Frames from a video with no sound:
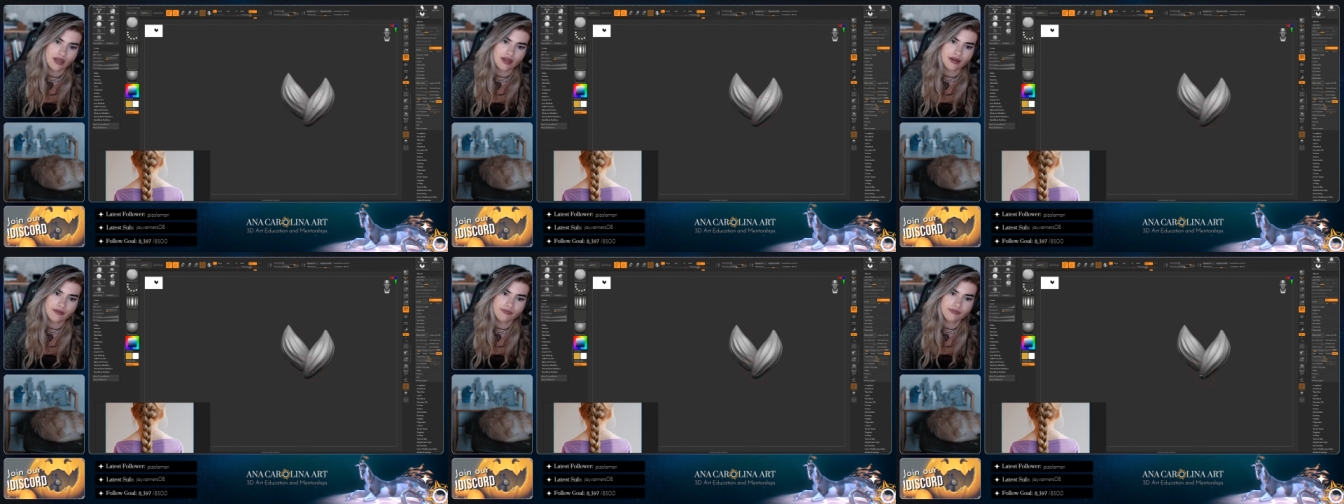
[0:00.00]

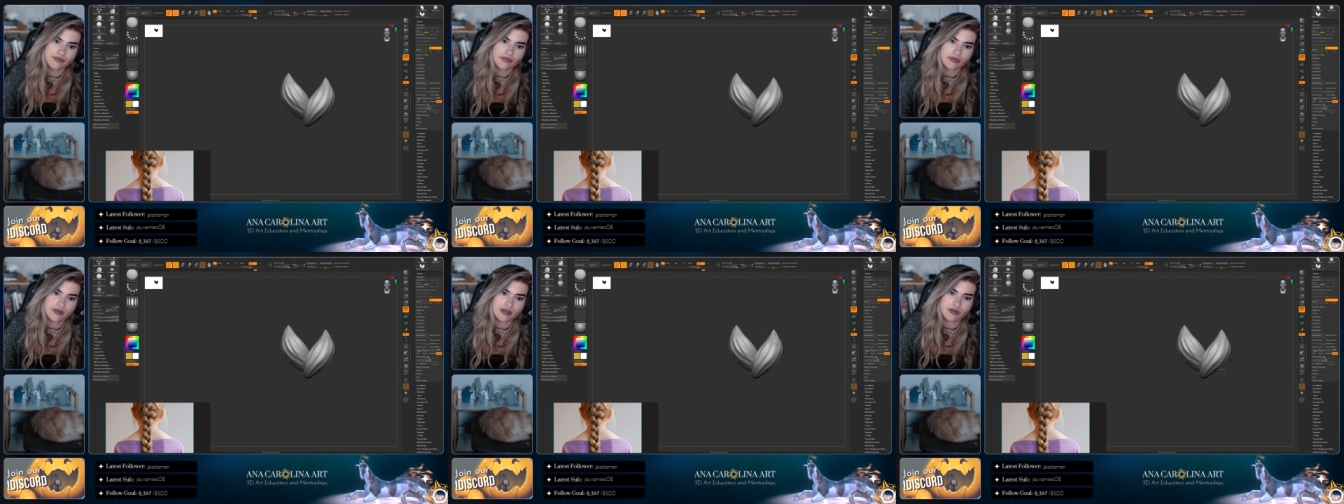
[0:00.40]
Okay,
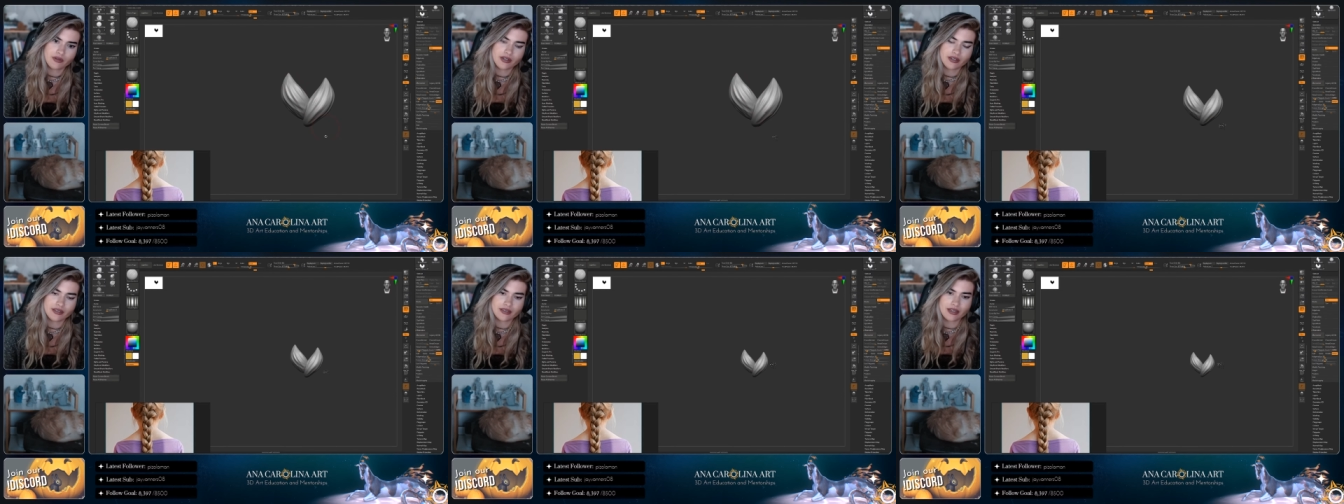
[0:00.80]

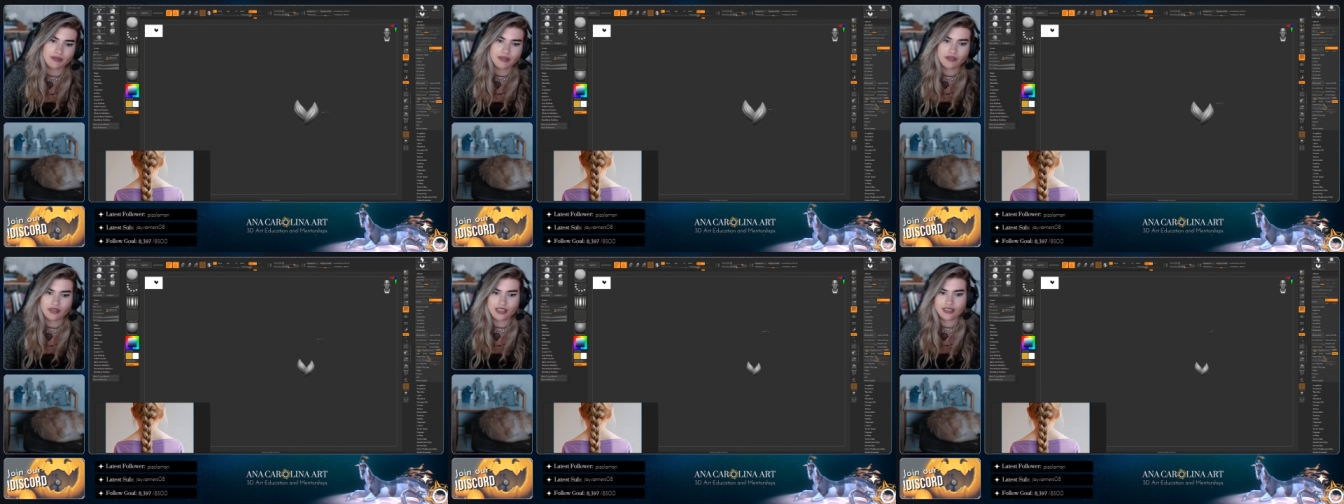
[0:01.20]
it's gonna
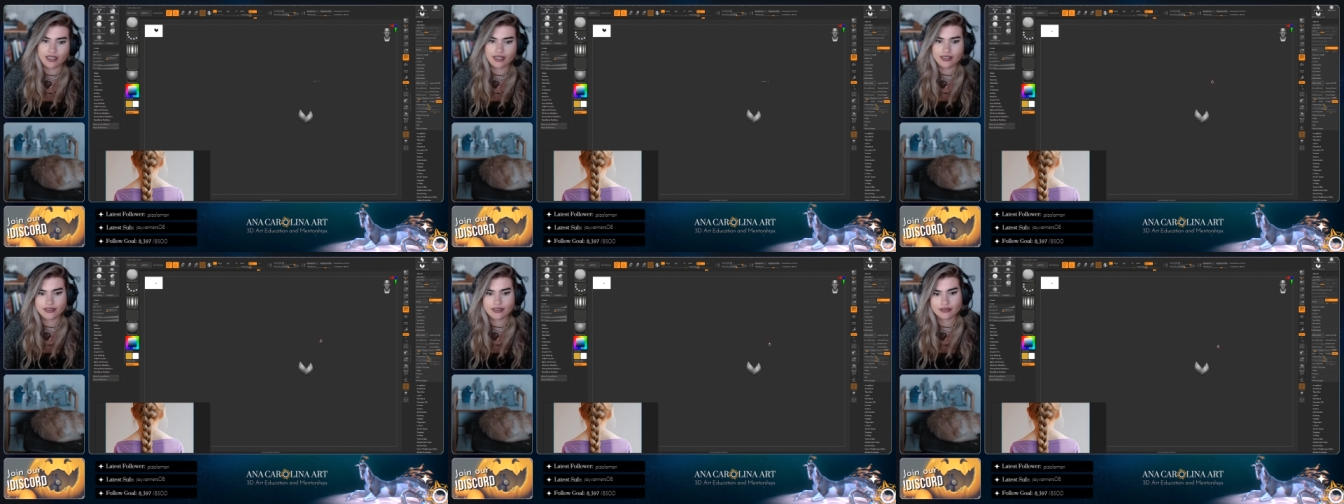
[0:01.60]
be really
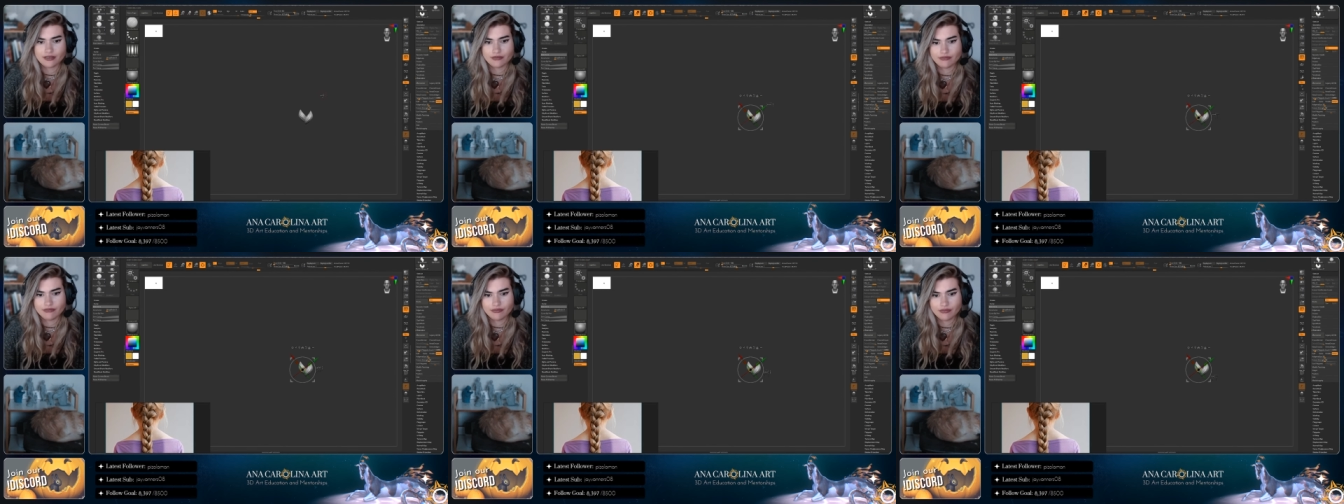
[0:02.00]
tiny,
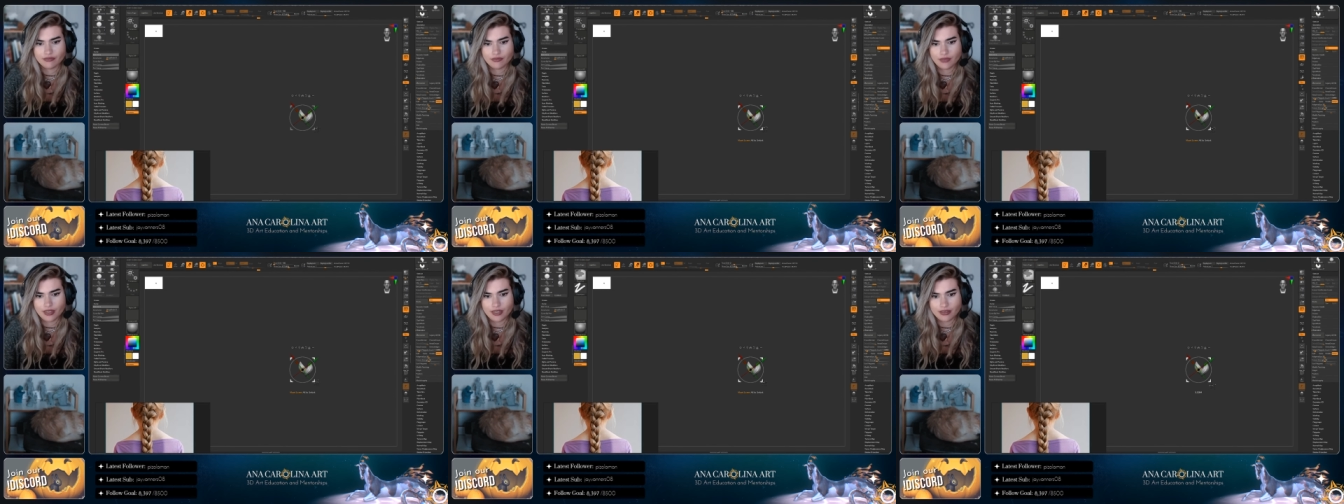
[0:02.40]
so
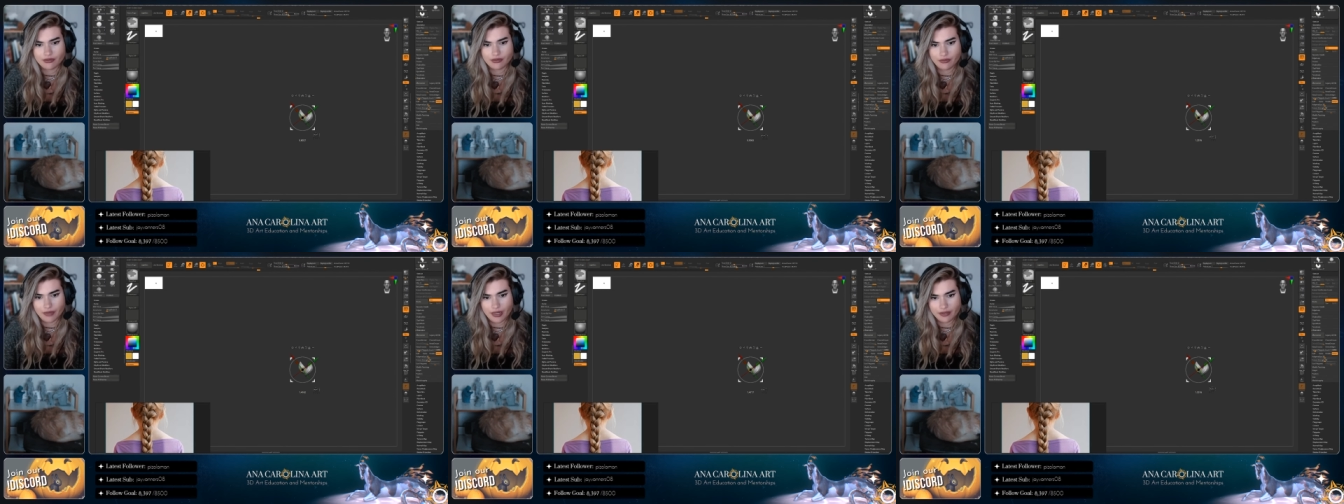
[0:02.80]
it
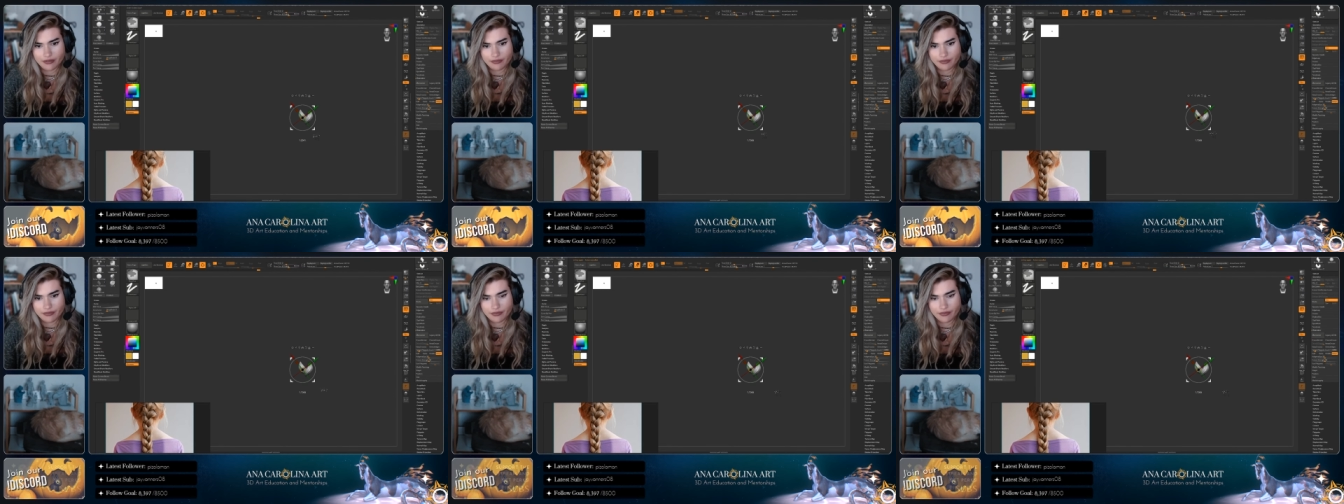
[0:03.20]
doesn't even matter.